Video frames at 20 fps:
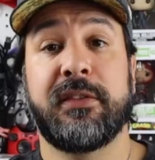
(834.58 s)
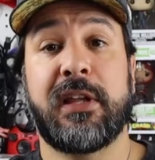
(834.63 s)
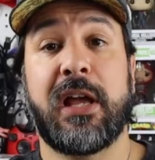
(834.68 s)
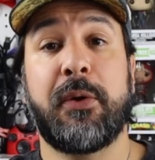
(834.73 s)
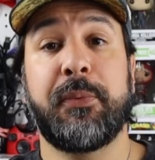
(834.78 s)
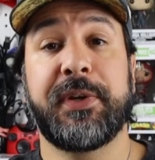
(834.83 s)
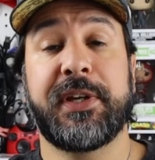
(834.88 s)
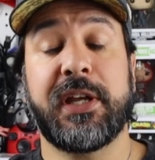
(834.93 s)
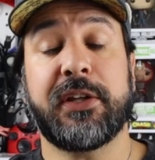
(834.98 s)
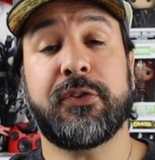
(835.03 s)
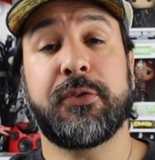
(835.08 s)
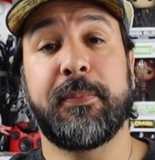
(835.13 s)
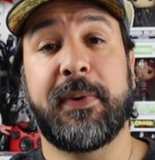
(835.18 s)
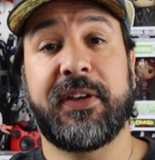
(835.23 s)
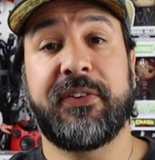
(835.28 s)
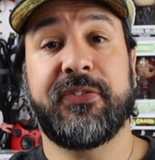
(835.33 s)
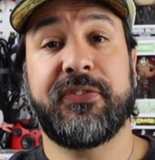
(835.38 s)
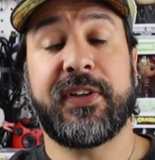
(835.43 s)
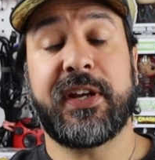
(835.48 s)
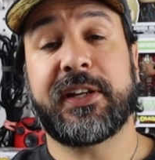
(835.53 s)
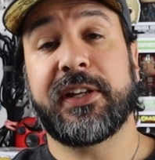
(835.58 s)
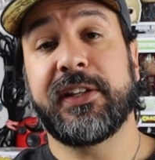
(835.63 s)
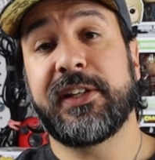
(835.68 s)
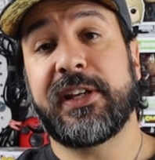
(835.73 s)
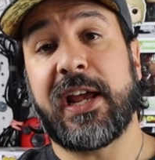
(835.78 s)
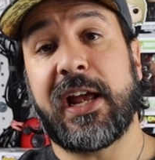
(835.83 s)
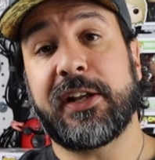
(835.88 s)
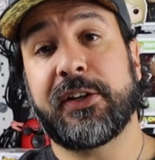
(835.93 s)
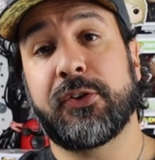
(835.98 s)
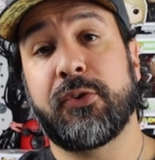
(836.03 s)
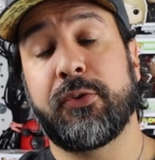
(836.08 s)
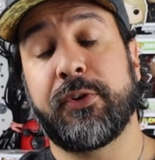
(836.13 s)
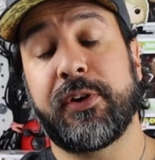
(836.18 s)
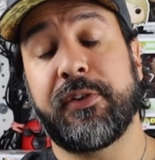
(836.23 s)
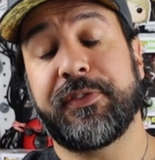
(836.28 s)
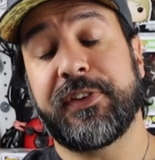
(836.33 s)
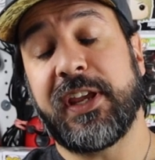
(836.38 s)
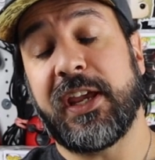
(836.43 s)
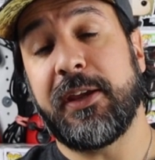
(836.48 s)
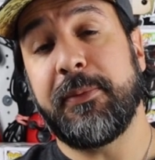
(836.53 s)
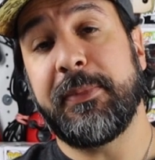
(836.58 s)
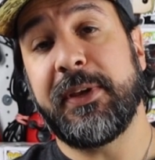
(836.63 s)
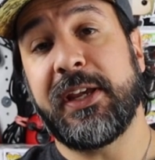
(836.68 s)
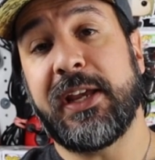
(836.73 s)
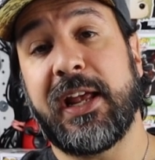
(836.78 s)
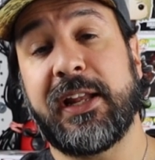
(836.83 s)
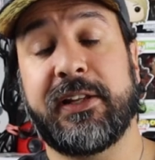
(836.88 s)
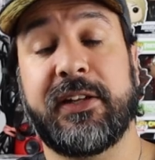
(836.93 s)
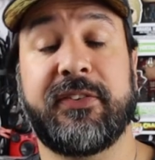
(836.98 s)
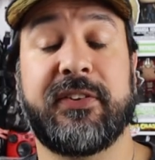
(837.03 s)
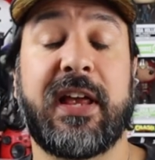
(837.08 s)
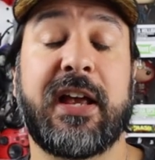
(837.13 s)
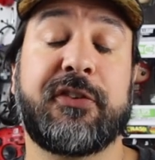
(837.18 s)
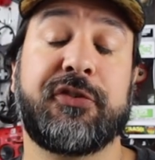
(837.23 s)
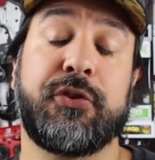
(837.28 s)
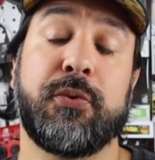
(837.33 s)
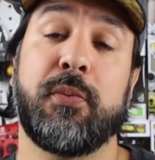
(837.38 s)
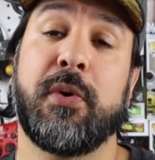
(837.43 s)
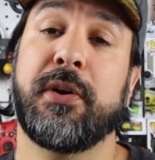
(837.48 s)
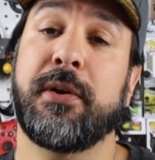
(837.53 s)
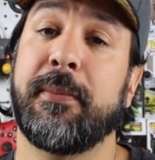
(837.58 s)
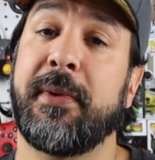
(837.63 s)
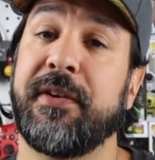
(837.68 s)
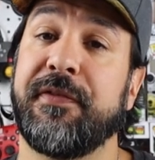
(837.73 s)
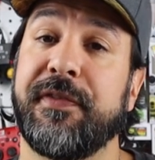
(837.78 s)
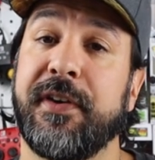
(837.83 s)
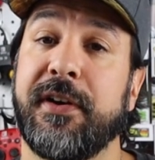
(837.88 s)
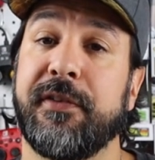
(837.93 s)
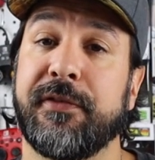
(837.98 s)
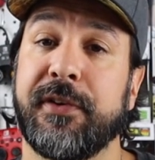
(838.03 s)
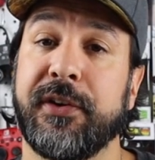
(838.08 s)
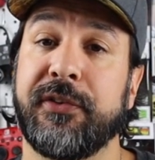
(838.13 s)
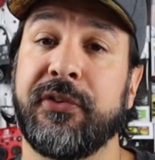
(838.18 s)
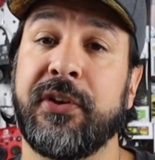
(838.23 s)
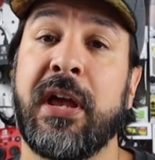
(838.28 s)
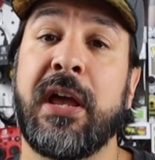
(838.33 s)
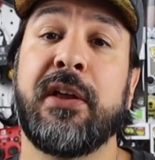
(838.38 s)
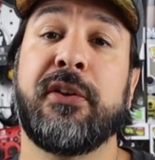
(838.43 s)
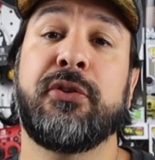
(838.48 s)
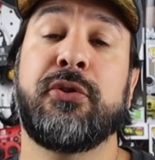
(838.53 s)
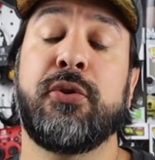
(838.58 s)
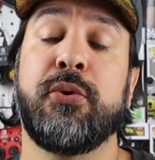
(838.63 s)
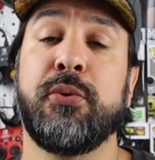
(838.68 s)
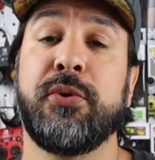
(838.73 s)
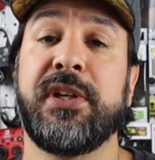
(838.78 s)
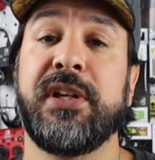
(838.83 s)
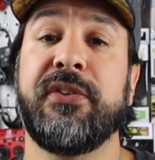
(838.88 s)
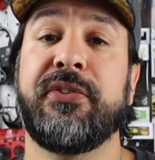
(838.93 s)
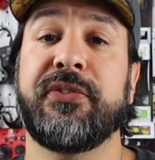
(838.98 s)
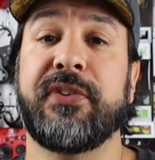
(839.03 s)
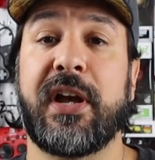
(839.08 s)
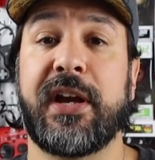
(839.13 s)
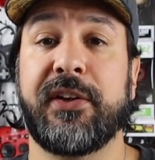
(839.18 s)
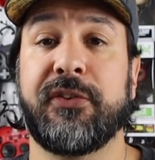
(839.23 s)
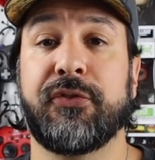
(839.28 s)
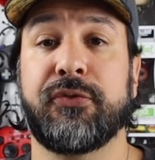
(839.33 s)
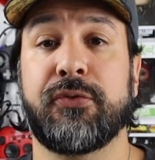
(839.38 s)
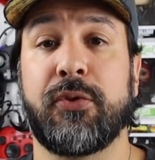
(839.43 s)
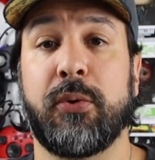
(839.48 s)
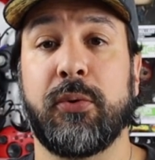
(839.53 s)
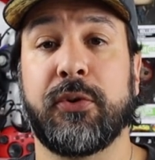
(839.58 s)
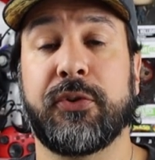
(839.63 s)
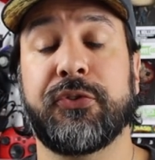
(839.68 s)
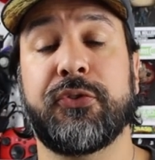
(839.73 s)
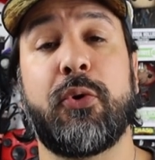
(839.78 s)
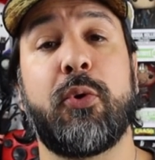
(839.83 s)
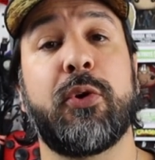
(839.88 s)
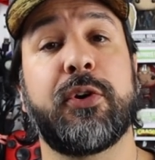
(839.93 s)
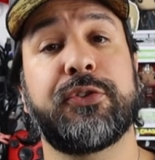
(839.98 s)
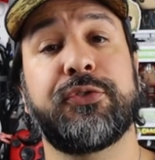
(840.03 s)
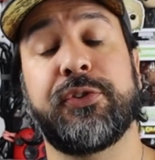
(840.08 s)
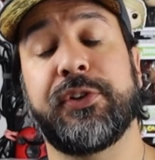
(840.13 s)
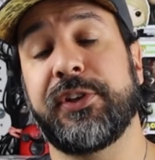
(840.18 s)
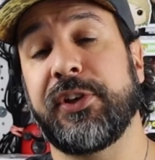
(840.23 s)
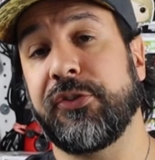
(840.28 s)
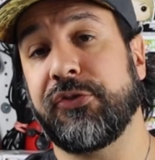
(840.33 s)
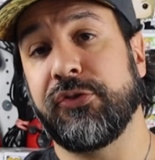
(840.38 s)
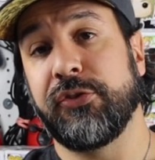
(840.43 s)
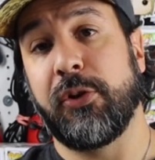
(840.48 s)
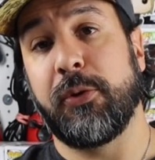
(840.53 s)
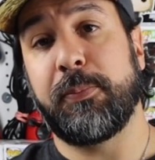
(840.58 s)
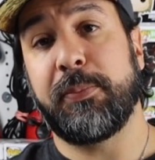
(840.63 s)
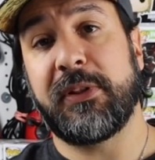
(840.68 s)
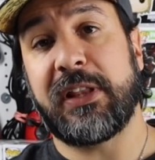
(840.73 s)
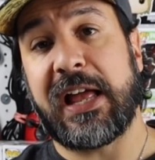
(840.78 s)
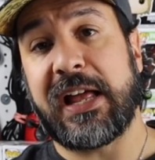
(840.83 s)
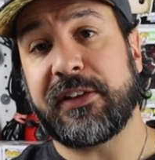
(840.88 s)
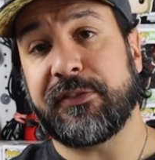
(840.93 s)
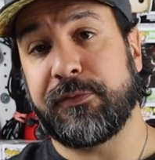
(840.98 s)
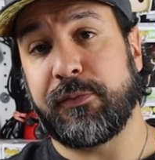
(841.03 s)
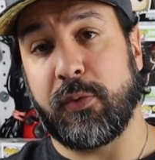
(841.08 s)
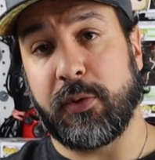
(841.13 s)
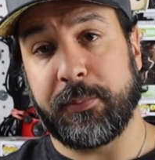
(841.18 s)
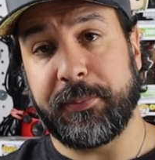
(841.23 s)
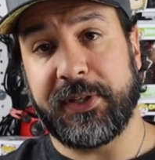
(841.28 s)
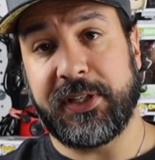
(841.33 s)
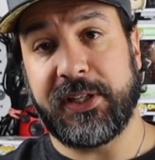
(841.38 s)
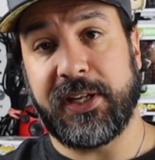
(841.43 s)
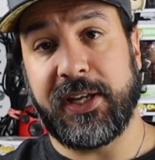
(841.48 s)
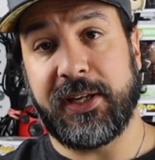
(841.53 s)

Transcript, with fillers: Now we get to my second category of gaming, and it's actually one of my favorites, two D side-scrollers or traditional platforming